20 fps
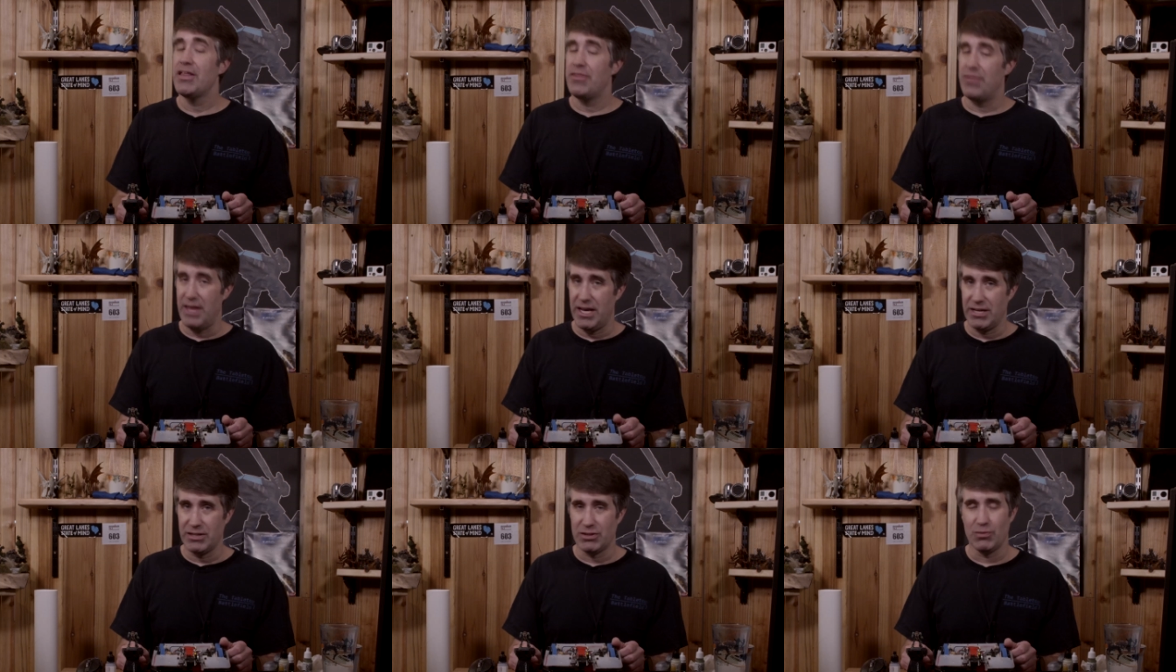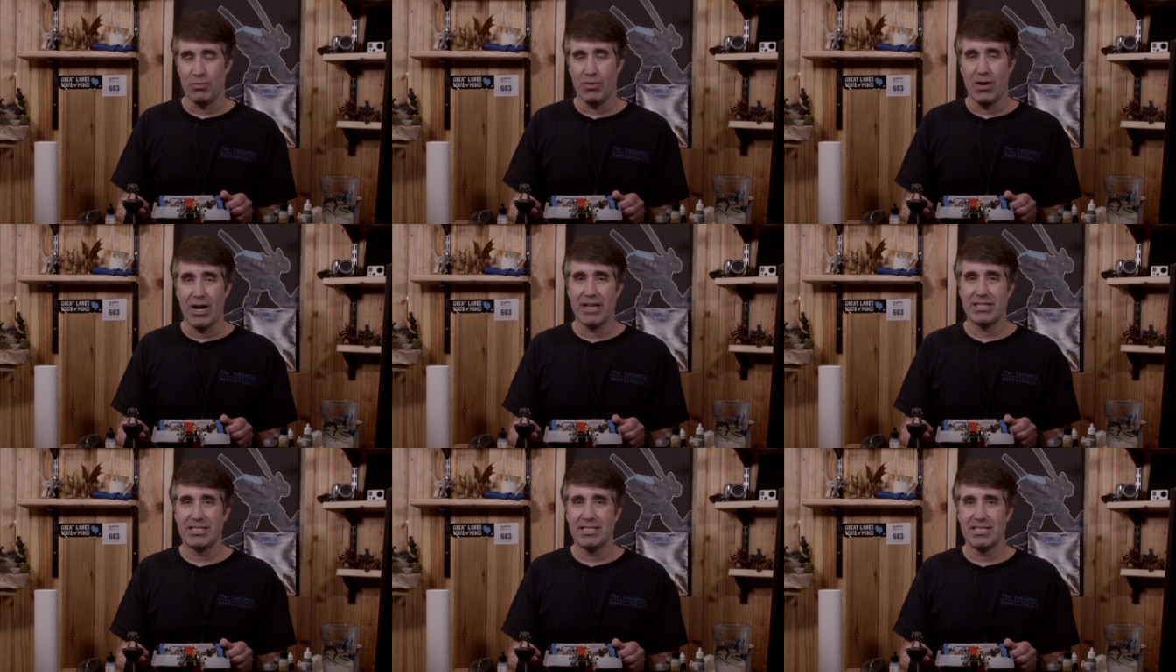Thanks for
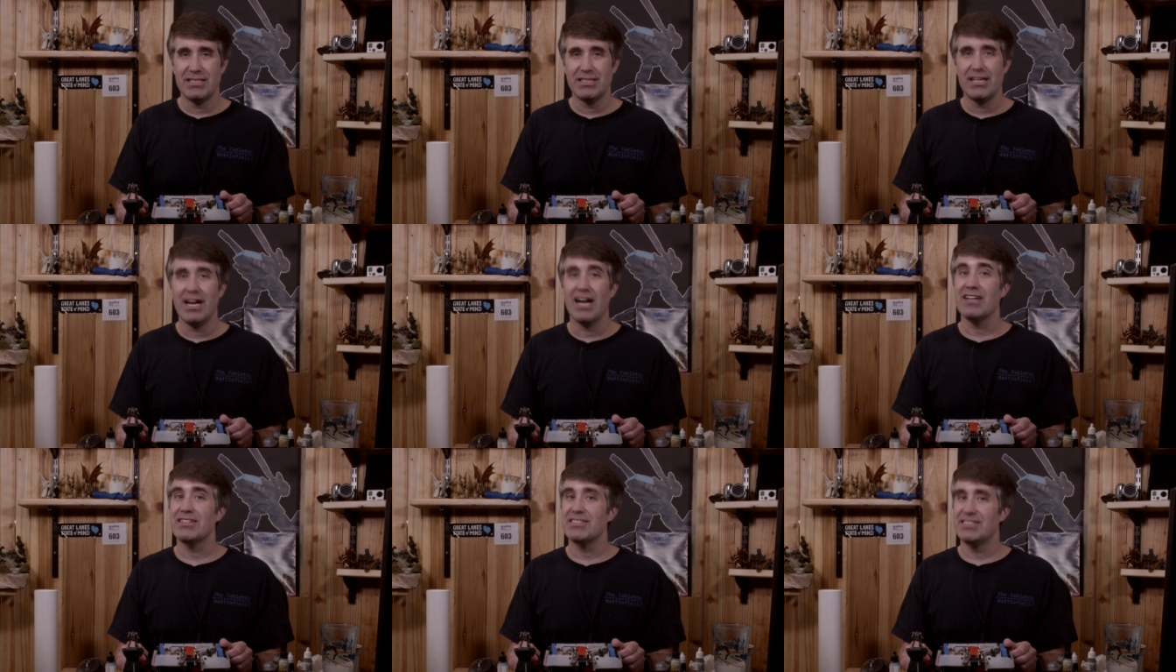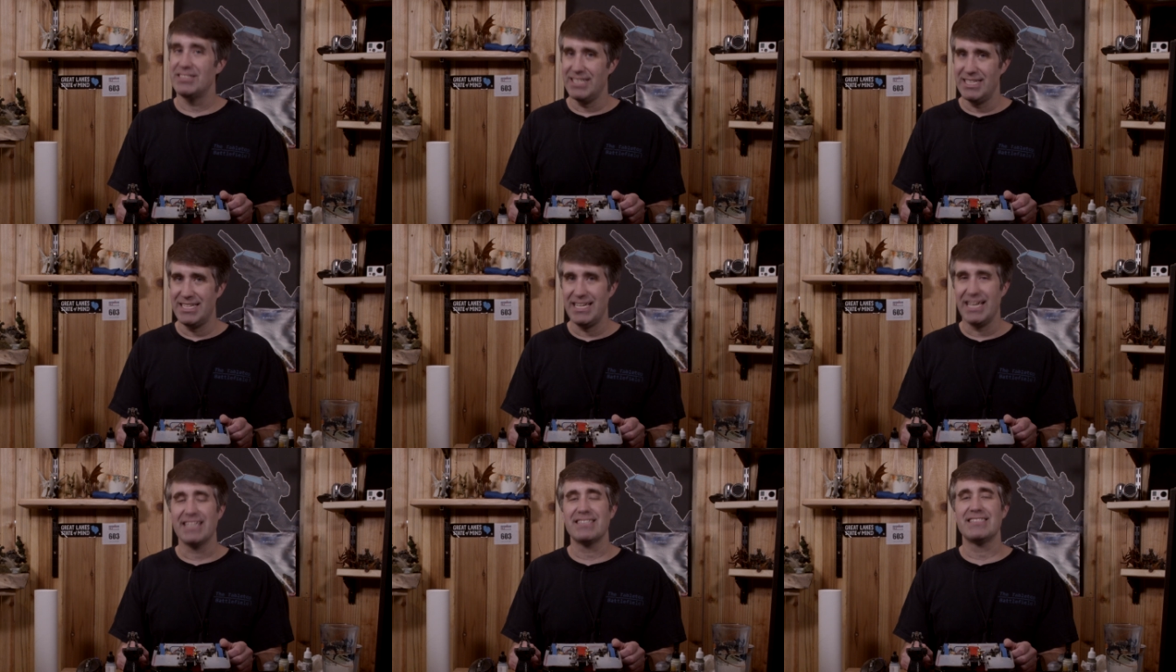watching. I'll see
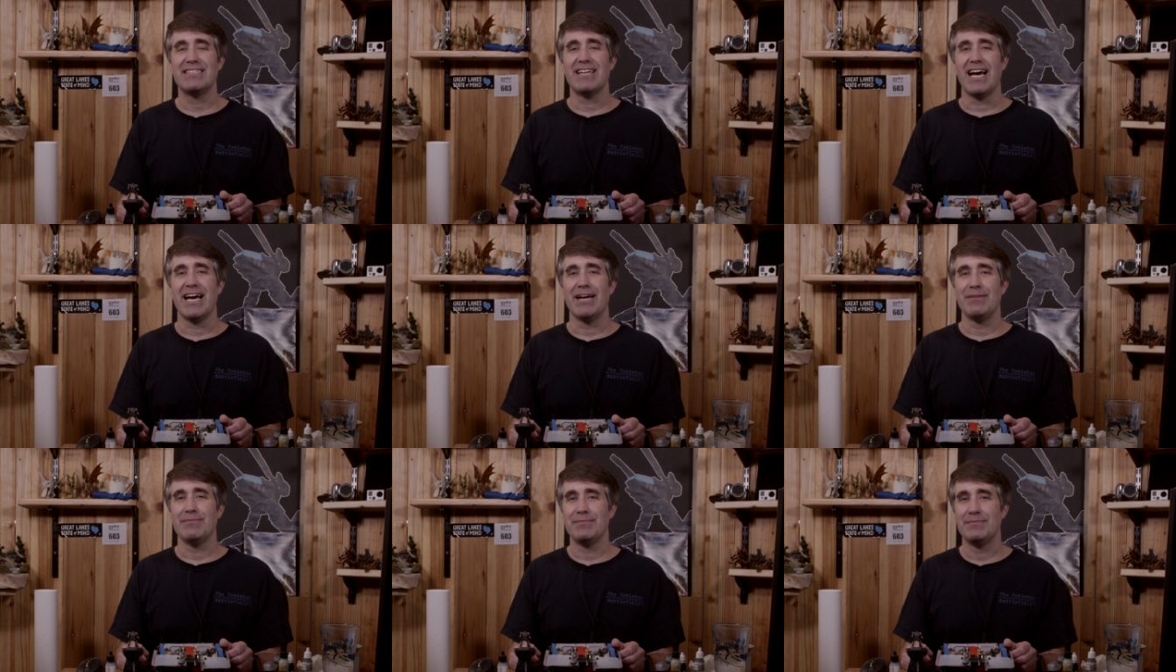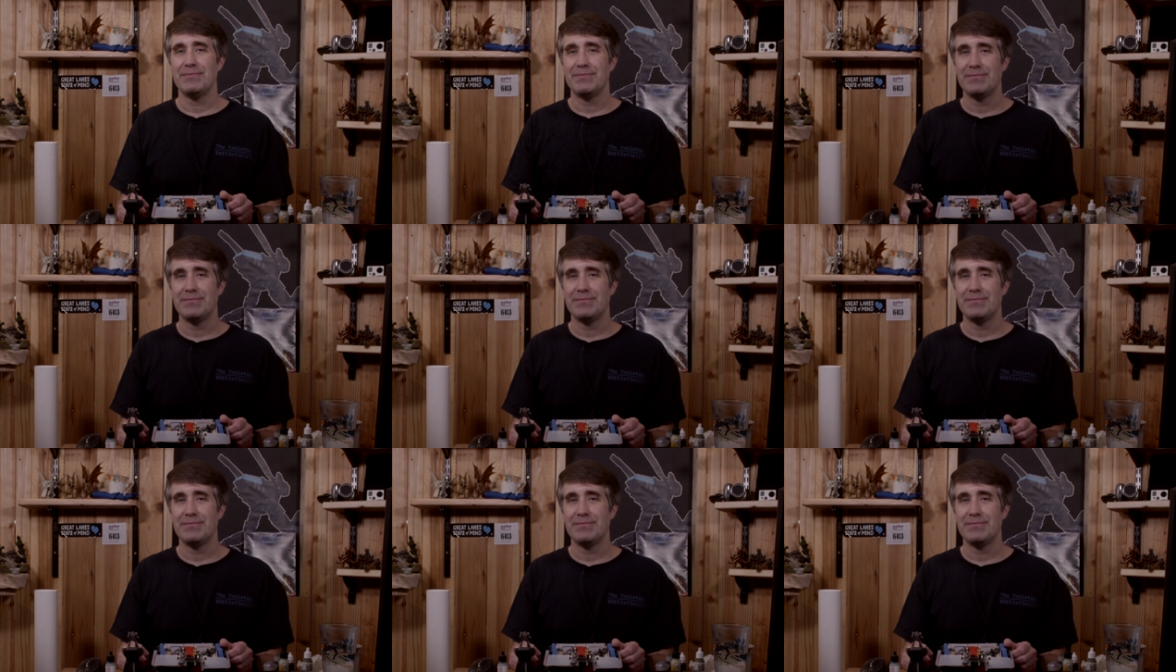you next time.